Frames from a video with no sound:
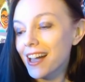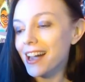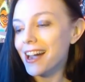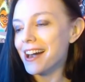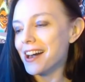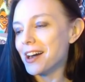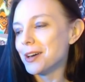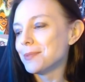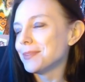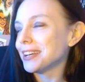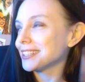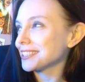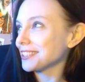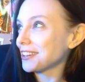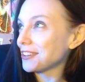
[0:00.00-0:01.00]
Um,
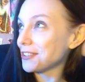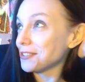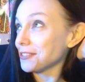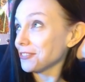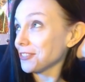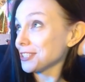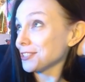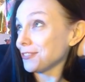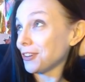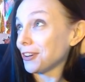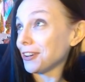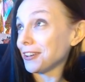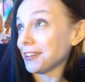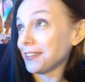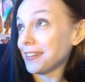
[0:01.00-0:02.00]
so, first of
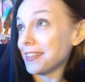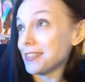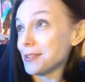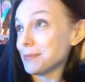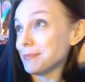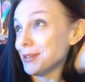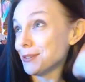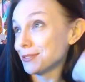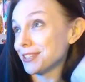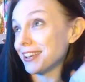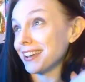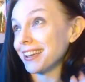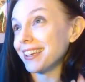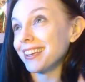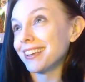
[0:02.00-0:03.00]
all, the
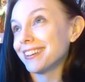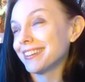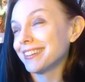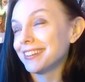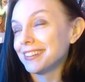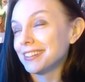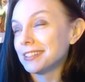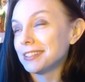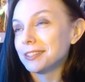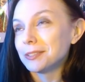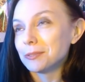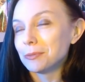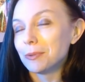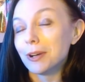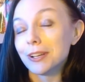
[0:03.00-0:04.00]
music
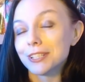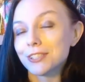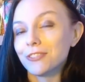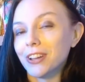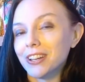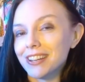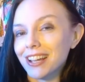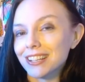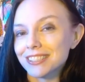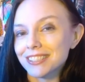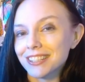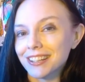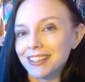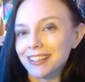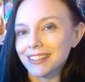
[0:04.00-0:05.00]
was
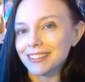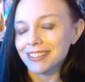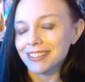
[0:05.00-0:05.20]
fantastic.